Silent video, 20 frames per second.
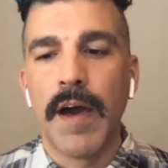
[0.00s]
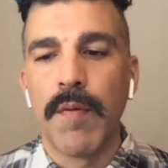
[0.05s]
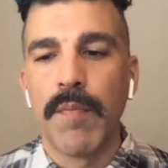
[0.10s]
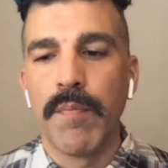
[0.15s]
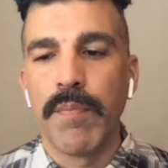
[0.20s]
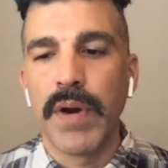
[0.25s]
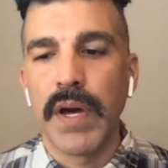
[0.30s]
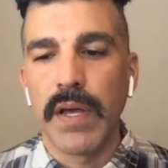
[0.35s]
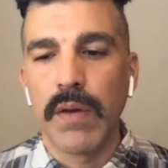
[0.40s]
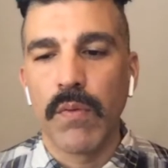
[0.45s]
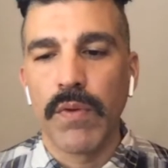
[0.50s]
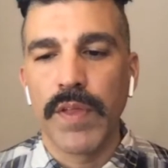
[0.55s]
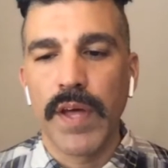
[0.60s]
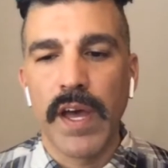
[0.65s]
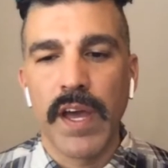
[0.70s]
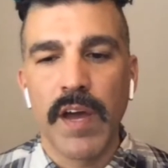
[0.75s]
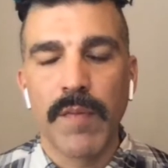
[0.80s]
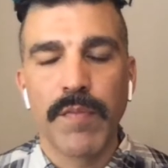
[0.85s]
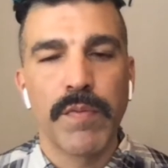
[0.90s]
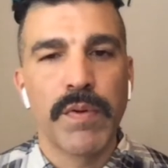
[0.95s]
but with
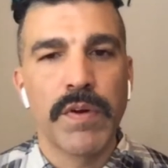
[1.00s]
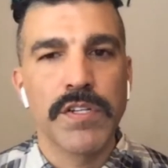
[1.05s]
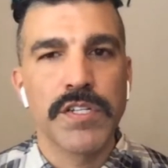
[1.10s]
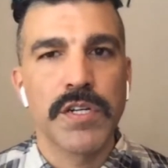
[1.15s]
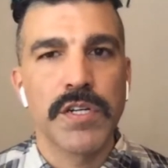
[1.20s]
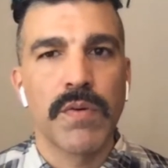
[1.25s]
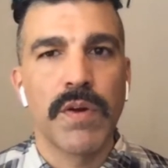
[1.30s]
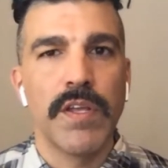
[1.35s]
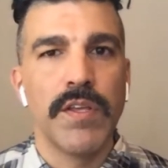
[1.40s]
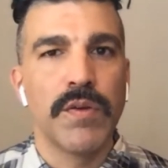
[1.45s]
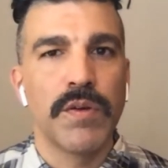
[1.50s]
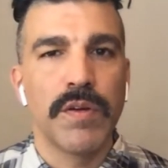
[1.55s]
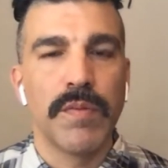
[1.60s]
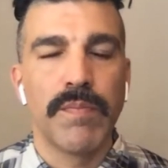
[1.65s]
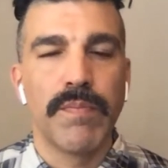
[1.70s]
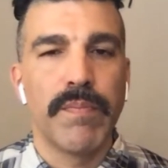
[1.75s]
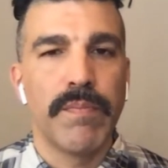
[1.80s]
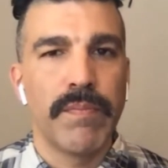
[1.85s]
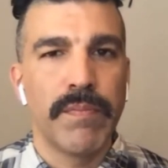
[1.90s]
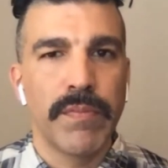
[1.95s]
ion propulsion, right, you could
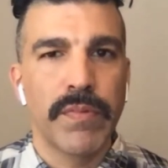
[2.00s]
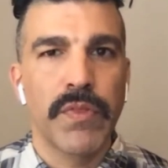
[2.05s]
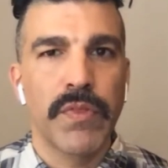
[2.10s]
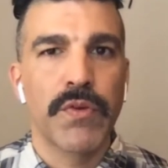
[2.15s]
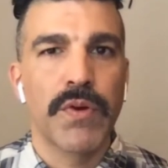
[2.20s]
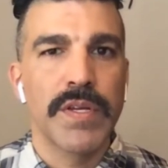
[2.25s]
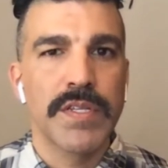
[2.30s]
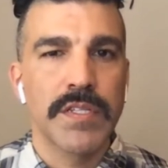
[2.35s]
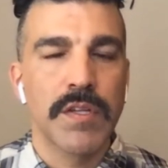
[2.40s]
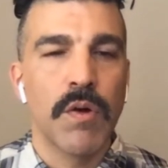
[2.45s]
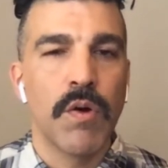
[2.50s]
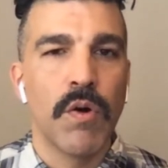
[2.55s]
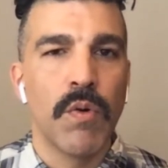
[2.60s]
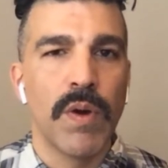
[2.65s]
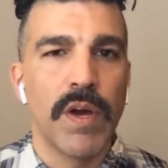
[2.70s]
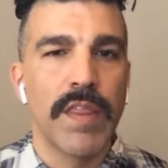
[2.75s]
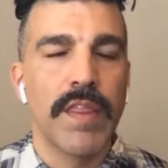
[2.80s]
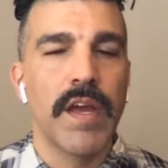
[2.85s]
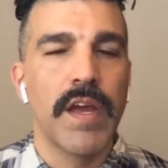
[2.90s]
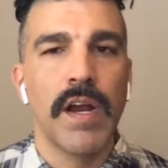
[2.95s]
thrust the whole
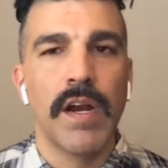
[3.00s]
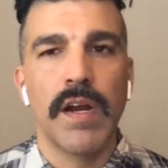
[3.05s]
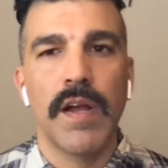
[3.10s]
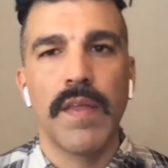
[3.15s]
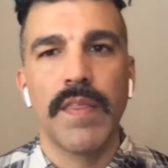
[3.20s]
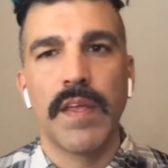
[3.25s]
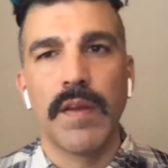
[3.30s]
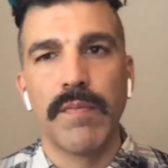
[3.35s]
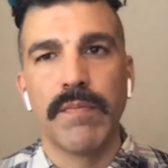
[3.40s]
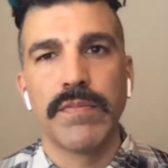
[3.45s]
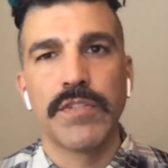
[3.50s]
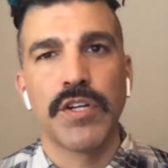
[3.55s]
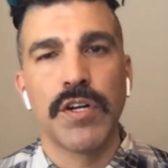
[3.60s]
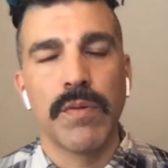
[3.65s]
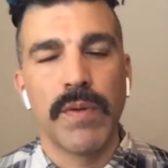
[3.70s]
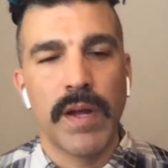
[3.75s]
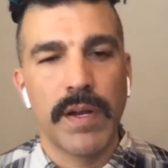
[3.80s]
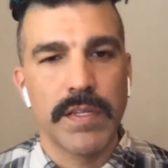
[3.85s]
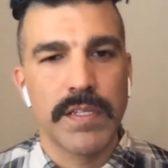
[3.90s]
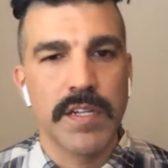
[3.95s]
way there and then turn
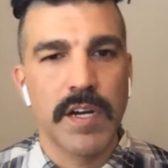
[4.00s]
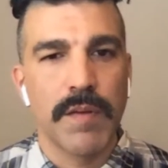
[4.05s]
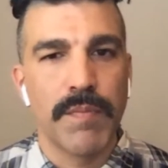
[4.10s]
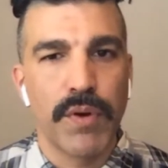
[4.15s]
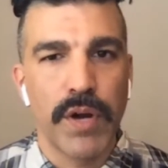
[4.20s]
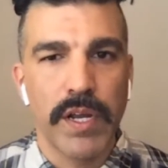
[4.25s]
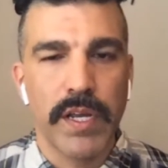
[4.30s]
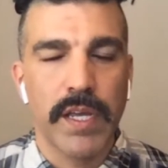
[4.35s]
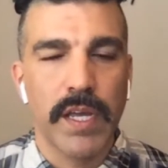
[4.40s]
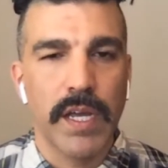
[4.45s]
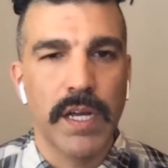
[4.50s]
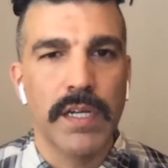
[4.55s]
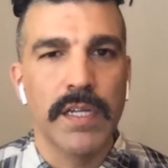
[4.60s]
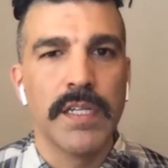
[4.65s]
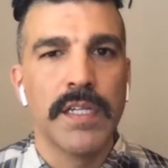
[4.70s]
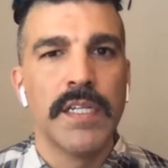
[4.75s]
around and start braking,